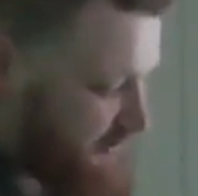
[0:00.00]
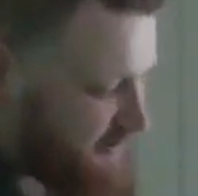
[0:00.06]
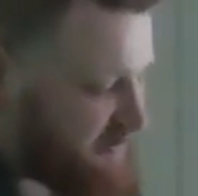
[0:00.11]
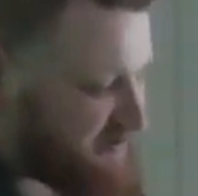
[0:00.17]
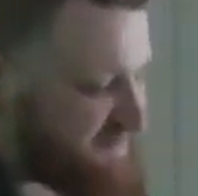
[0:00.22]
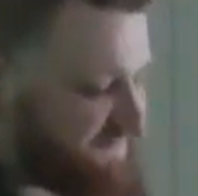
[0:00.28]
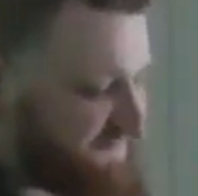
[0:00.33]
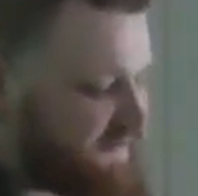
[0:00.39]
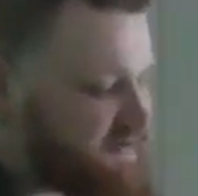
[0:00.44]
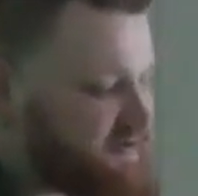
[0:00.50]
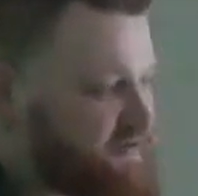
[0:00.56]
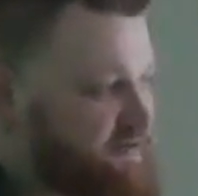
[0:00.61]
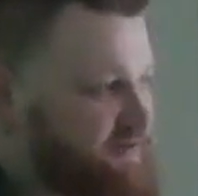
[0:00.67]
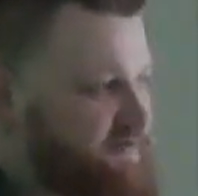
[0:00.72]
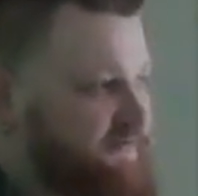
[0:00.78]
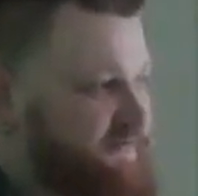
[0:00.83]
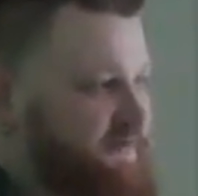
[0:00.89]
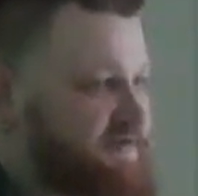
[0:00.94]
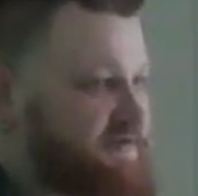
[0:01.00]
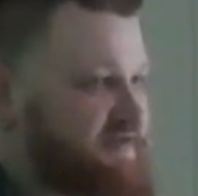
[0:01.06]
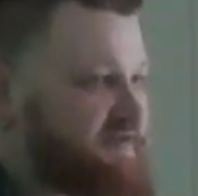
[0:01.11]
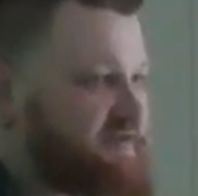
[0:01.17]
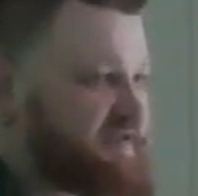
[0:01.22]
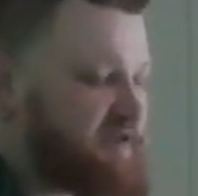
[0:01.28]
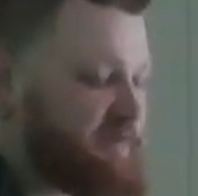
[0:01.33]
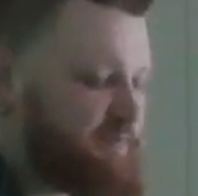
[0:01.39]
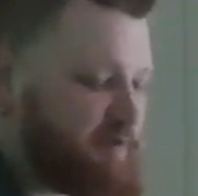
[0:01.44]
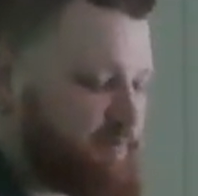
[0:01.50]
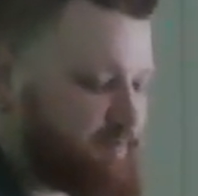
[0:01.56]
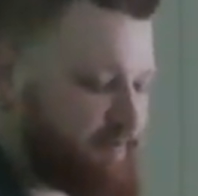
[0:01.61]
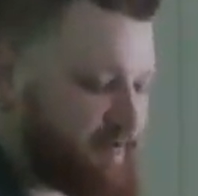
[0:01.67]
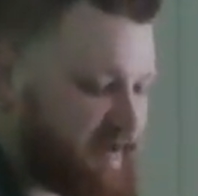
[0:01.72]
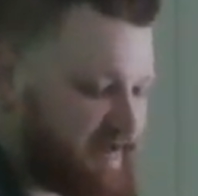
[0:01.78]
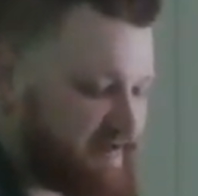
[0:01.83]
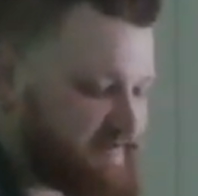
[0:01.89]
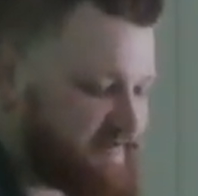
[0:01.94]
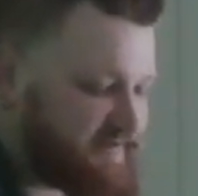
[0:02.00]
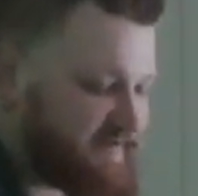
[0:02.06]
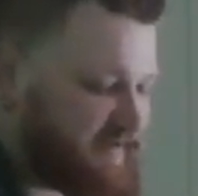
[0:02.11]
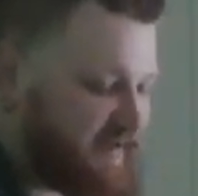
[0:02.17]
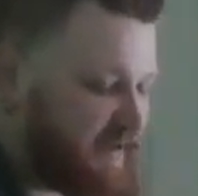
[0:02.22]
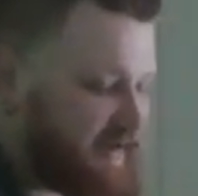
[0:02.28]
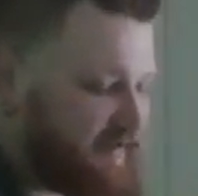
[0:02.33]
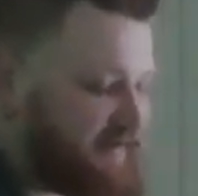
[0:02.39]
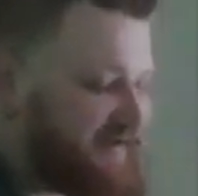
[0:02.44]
These first two verses can be prayed today